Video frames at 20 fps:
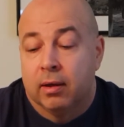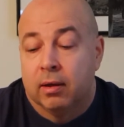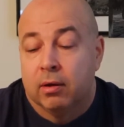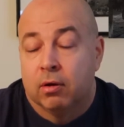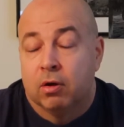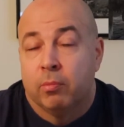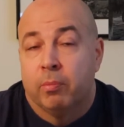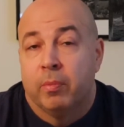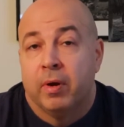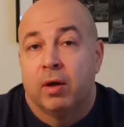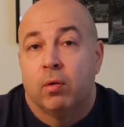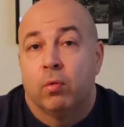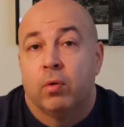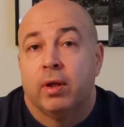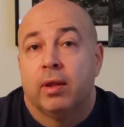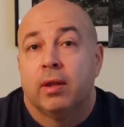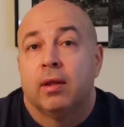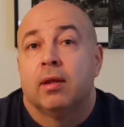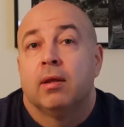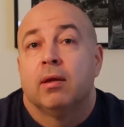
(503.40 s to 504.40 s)
compared
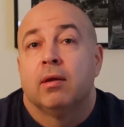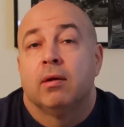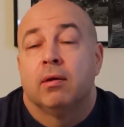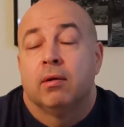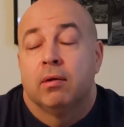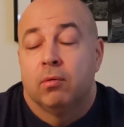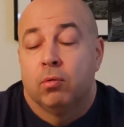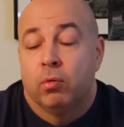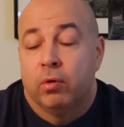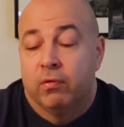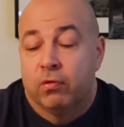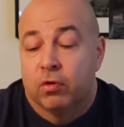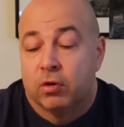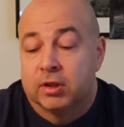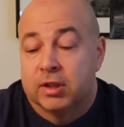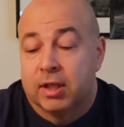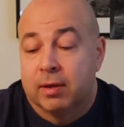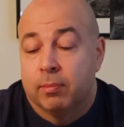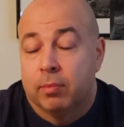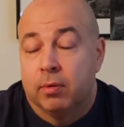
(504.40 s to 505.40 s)
with for
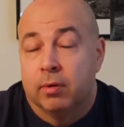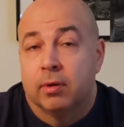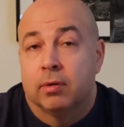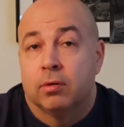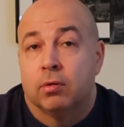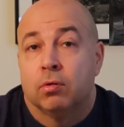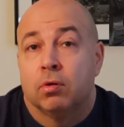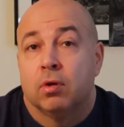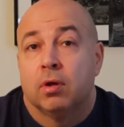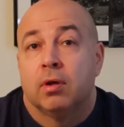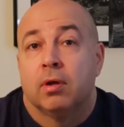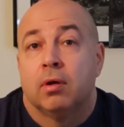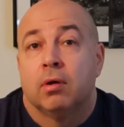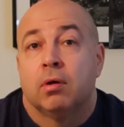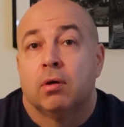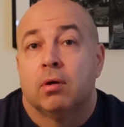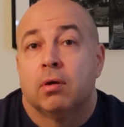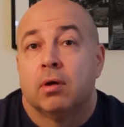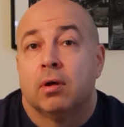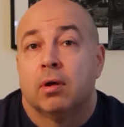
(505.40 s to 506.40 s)
example Toulon
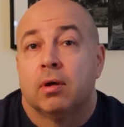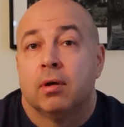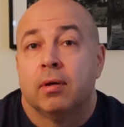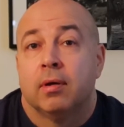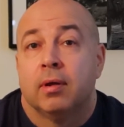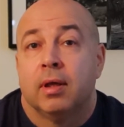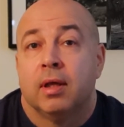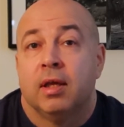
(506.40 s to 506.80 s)
or